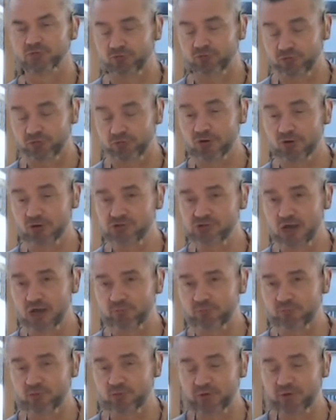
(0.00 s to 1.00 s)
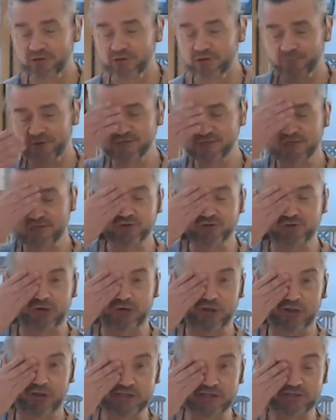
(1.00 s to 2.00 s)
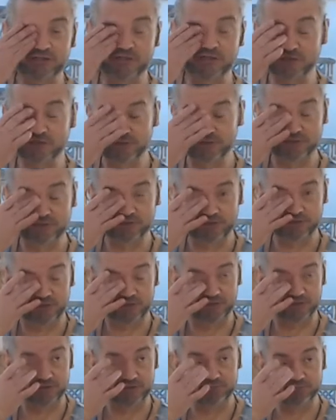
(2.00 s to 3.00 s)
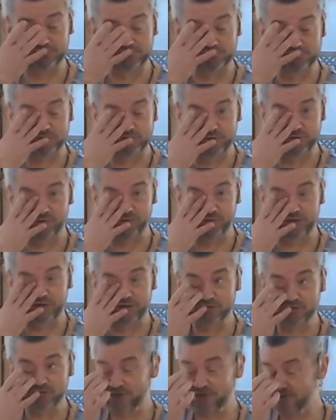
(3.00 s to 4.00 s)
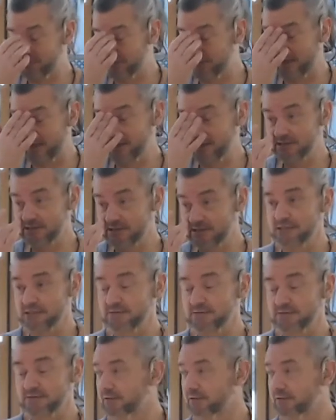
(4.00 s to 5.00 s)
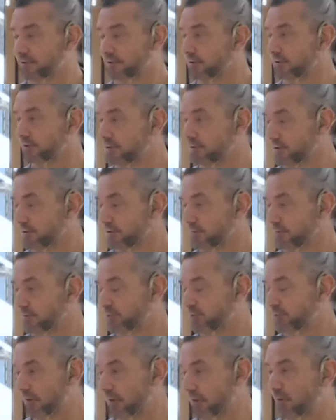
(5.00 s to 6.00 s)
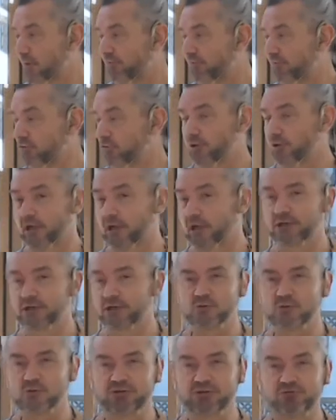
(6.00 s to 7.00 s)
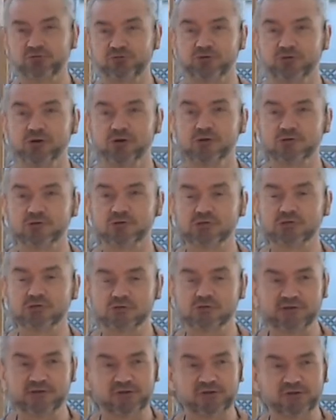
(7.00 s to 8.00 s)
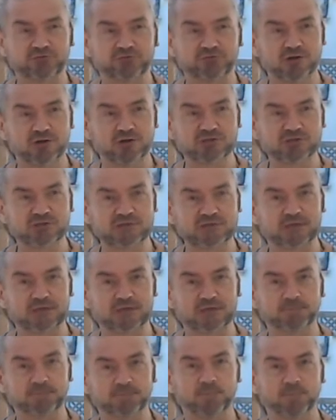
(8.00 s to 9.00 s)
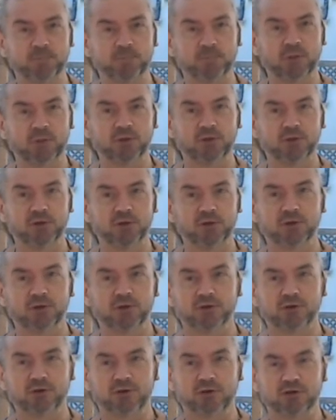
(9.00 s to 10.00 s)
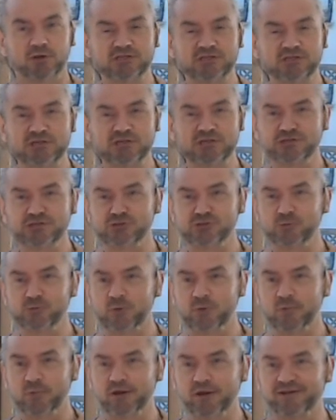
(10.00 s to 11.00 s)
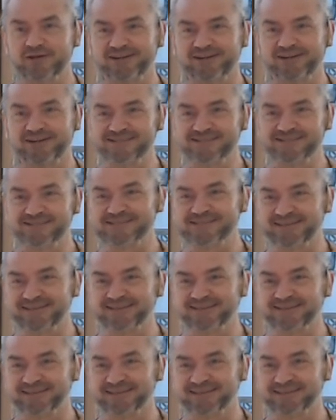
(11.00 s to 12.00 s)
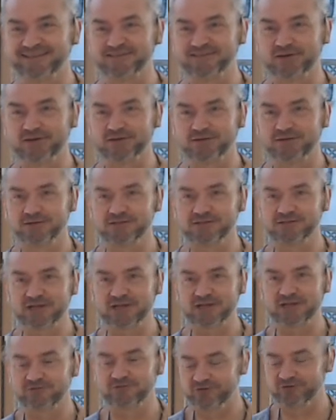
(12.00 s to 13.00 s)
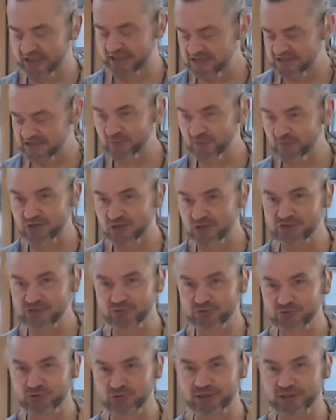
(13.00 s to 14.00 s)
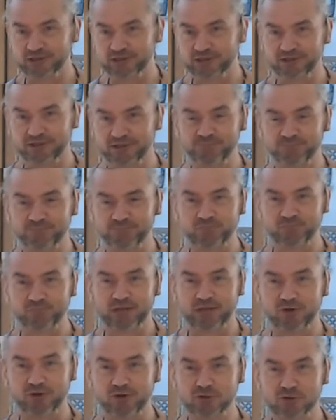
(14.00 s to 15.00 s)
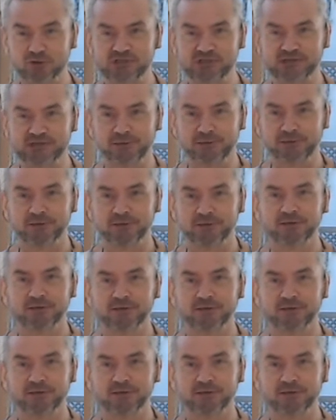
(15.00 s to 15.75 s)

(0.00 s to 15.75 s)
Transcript: For a long time, I've been teaching online since 2010. Is it? Probably before that, I was in France. I was living in France at the time, and teaching some Americans in a Scaravelli-inspired school in Austin,